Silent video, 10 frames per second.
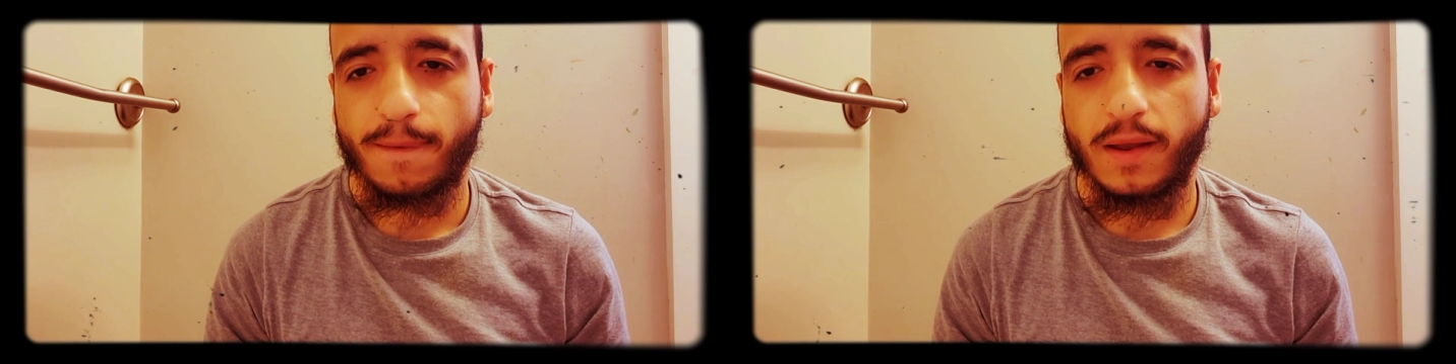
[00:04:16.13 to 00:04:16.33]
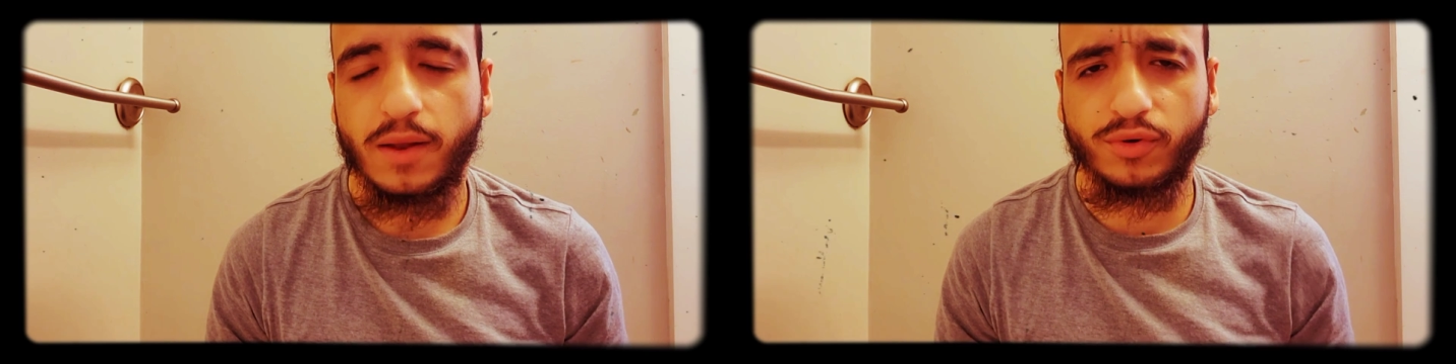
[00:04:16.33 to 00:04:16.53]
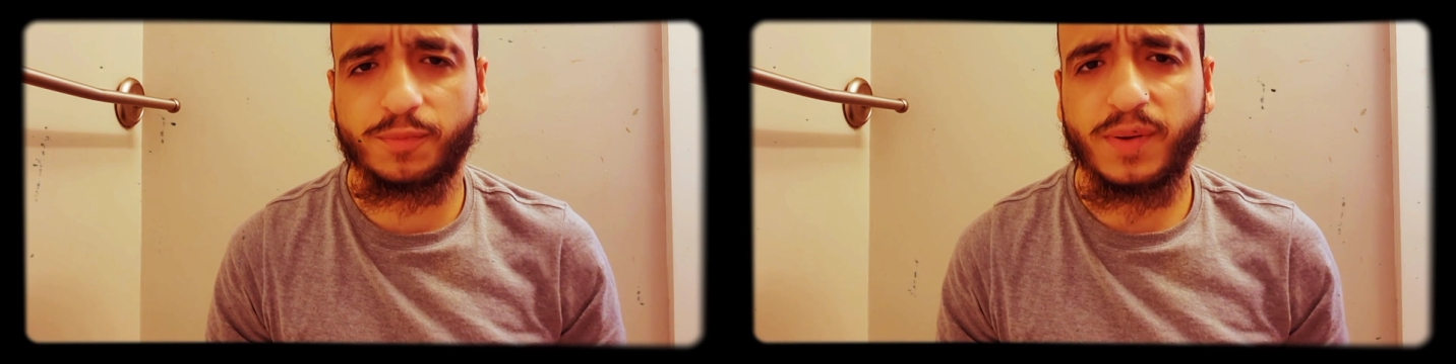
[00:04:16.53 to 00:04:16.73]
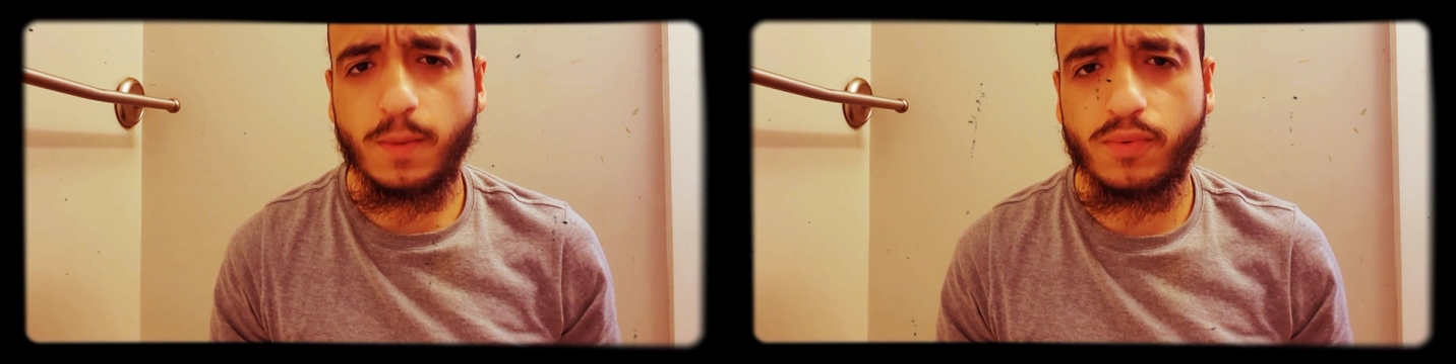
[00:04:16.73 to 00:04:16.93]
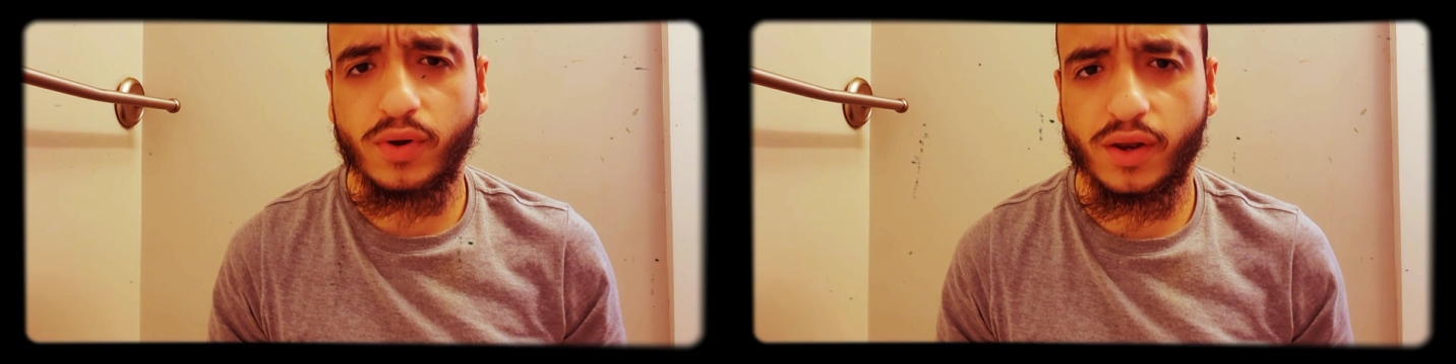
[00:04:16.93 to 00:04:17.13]
and there was
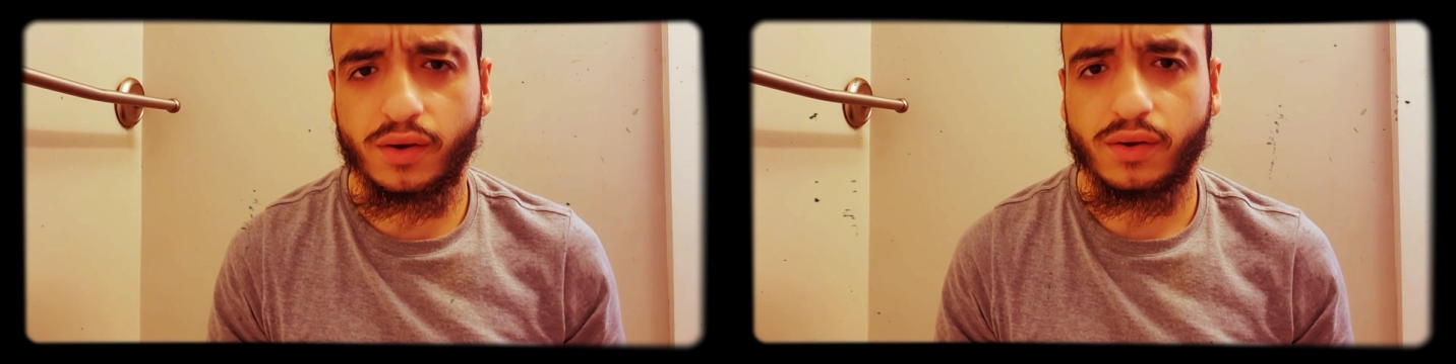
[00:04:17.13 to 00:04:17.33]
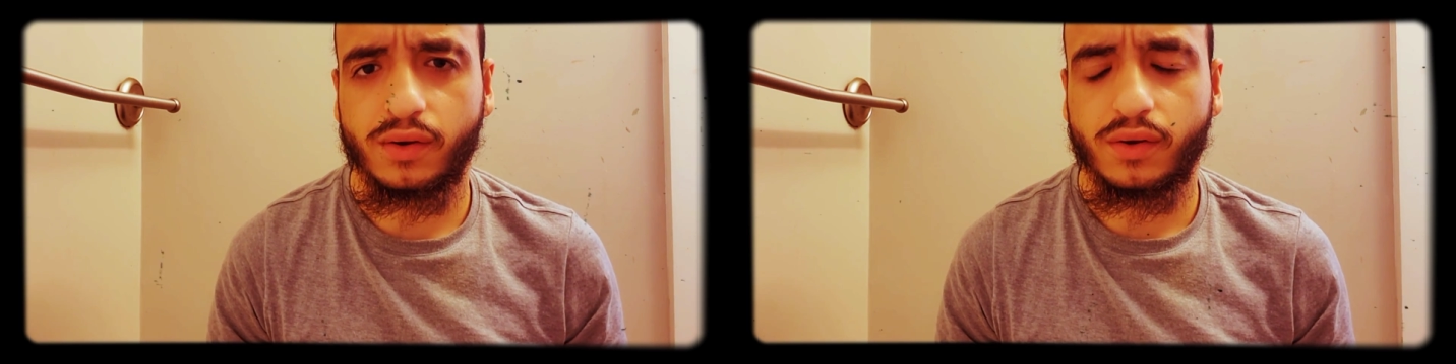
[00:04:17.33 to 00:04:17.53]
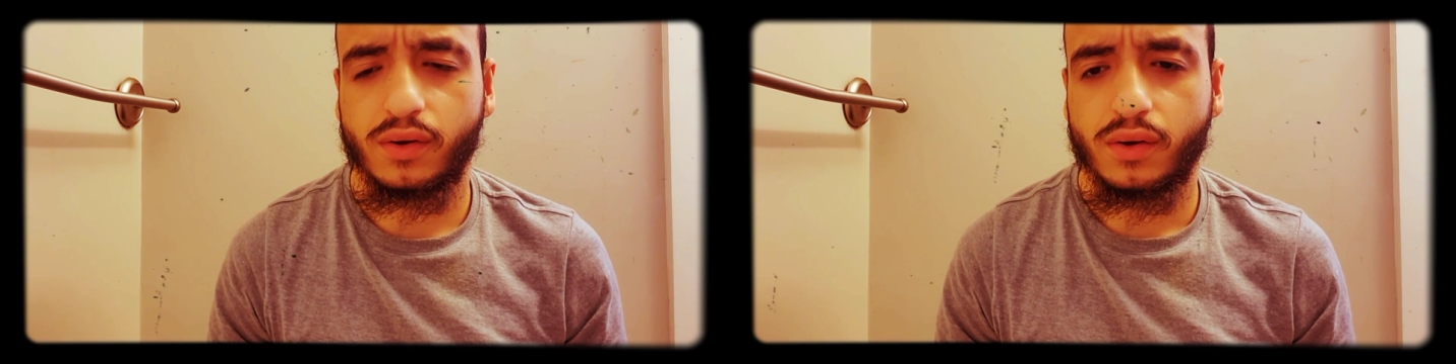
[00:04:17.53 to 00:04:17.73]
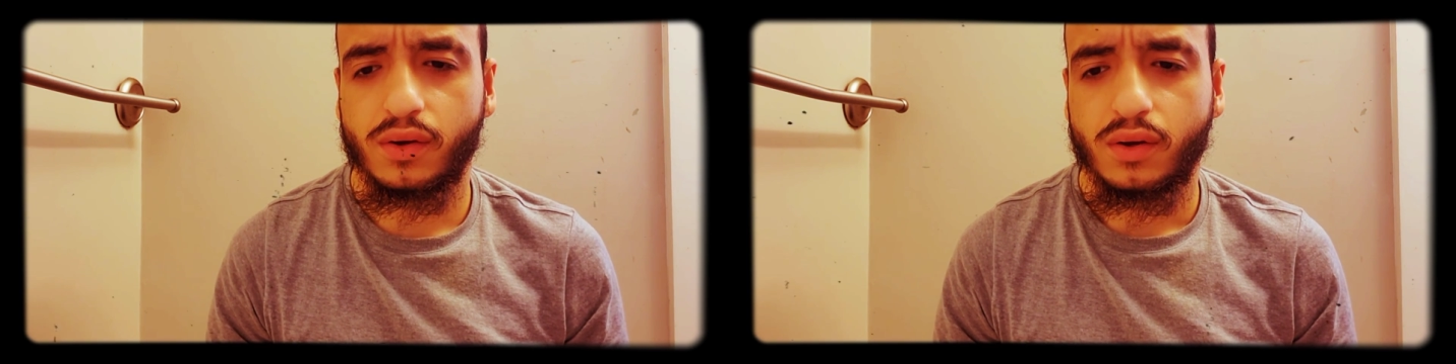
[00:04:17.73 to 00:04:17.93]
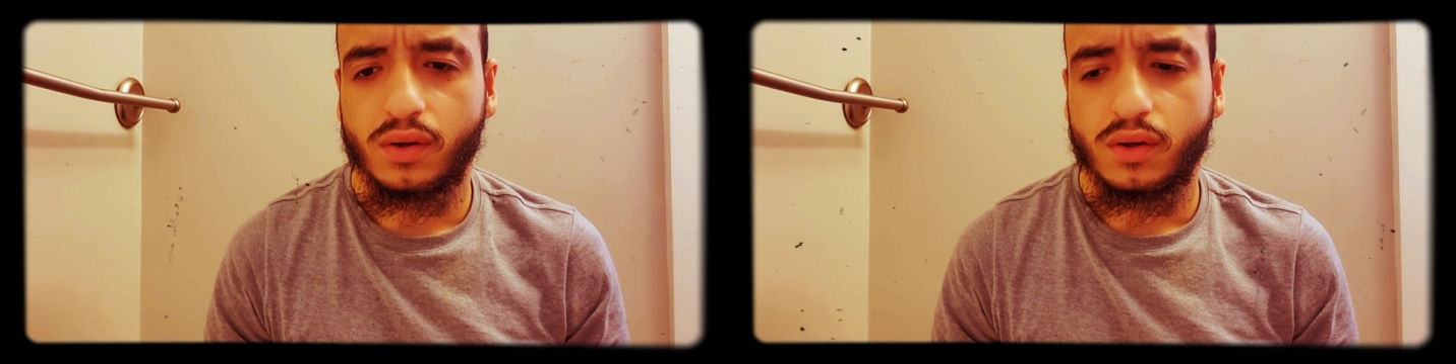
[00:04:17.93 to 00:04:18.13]
people there.
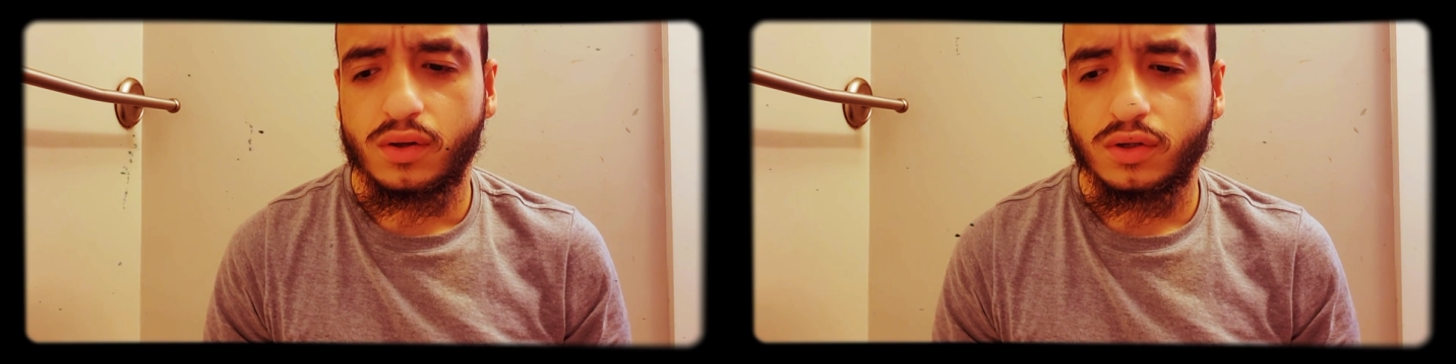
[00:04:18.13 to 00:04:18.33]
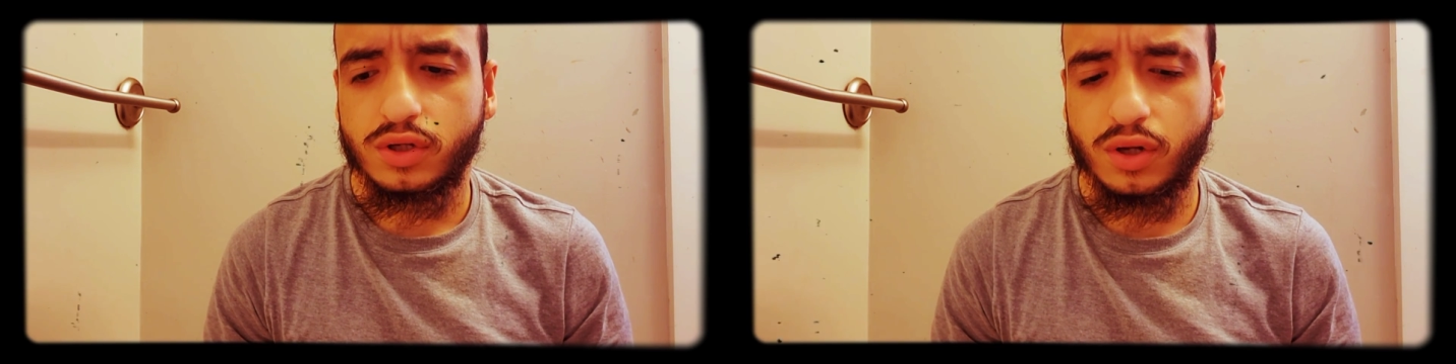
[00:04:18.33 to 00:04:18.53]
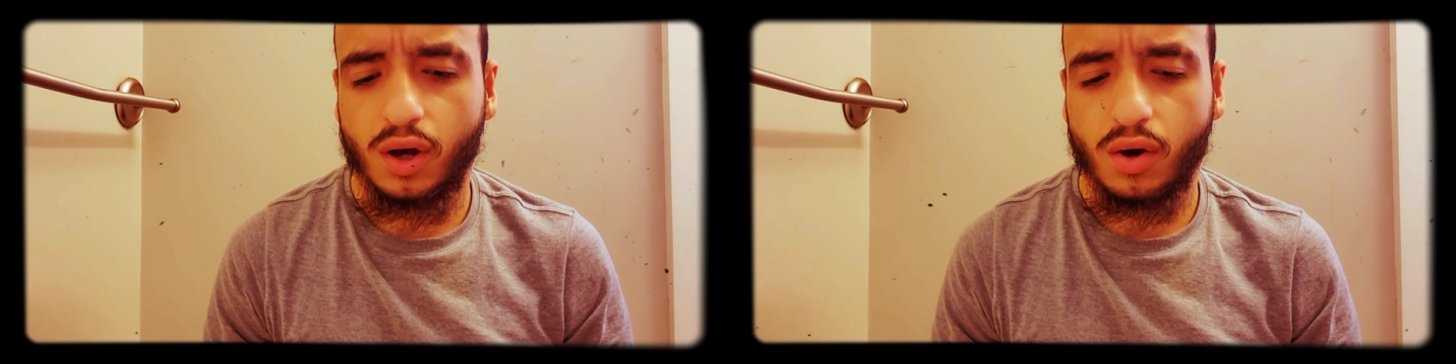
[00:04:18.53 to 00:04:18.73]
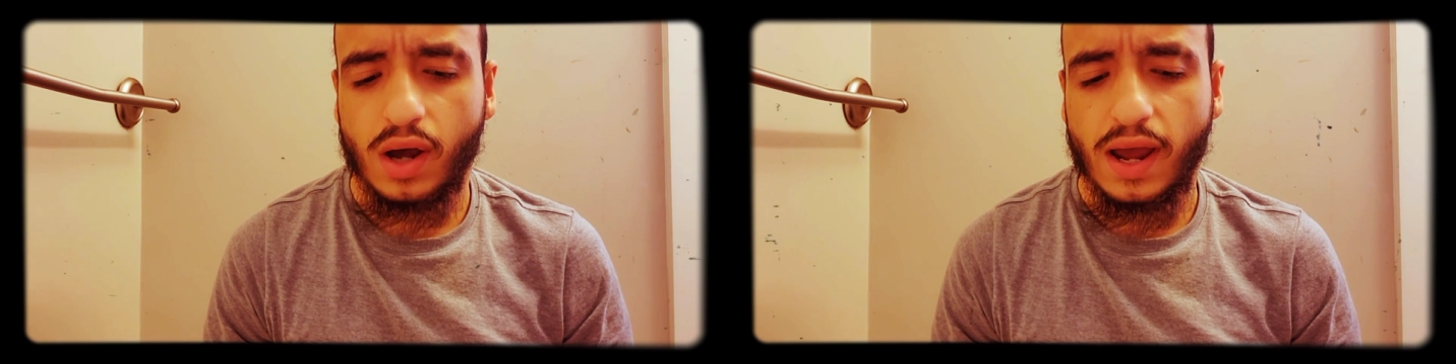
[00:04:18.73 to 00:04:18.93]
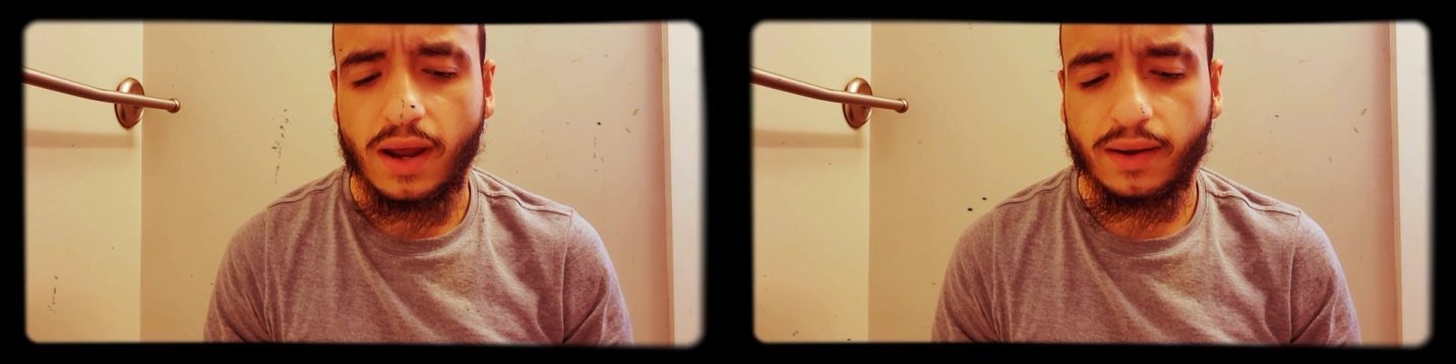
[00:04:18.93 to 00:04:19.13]
You know,
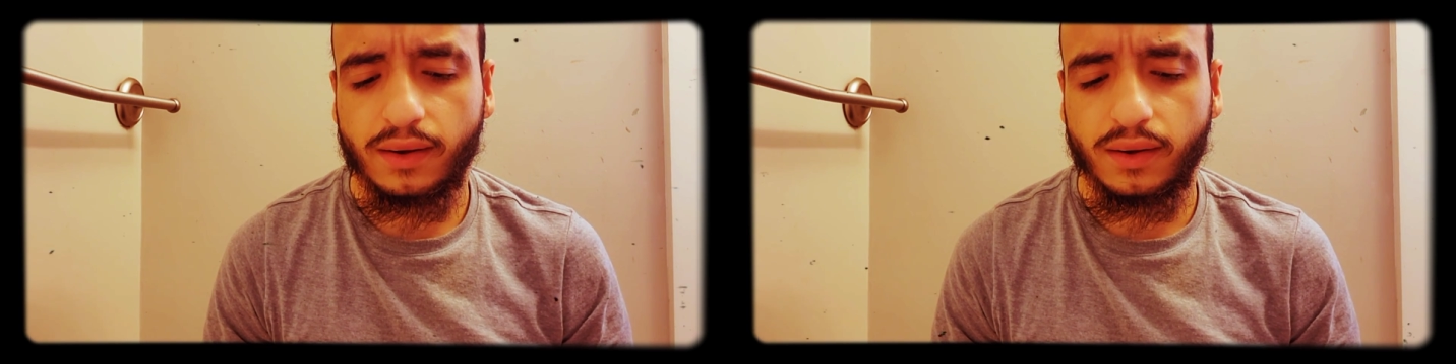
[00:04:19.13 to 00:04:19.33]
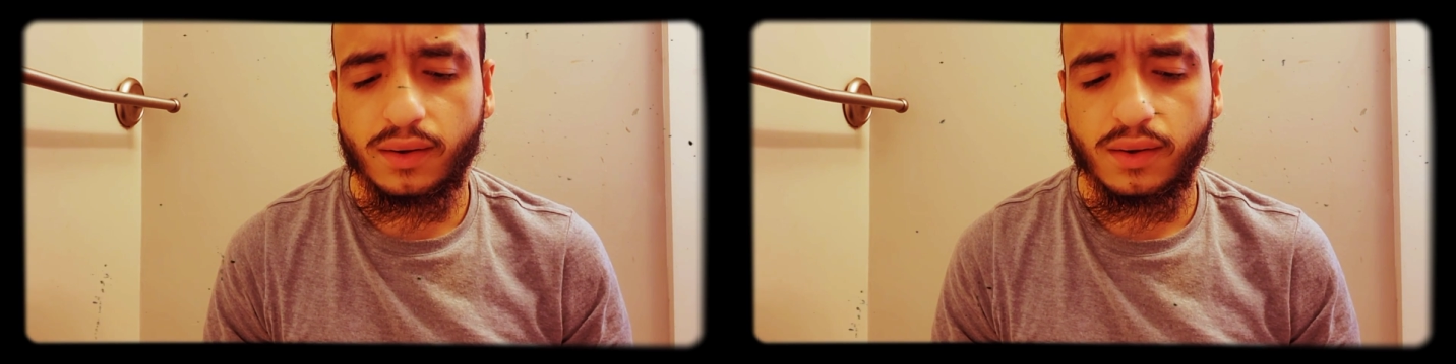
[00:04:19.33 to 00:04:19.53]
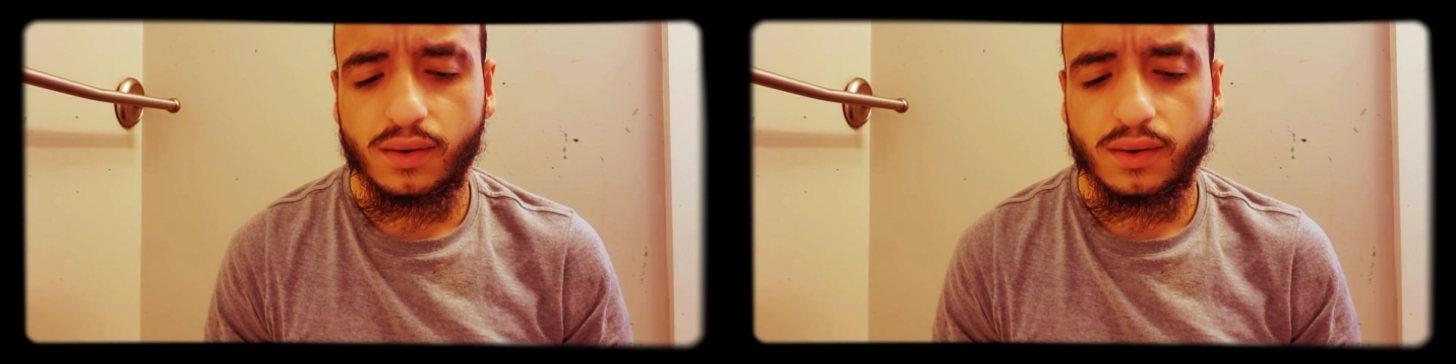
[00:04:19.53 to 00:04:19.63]
and